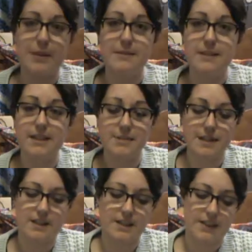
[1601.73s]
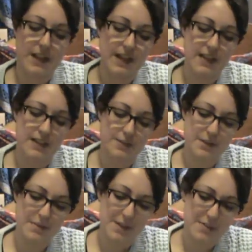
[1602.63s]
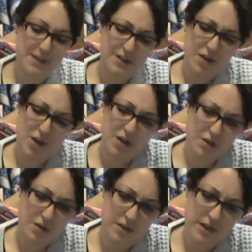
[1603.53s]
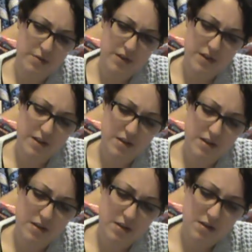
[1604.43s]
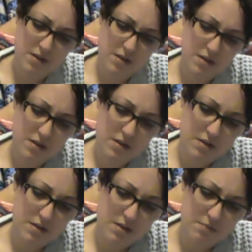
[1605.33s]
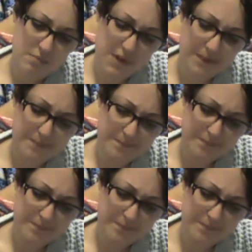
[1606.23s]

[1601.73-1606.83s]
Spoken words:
try knitting myself a hat. I know it might be a little hard to knit with, but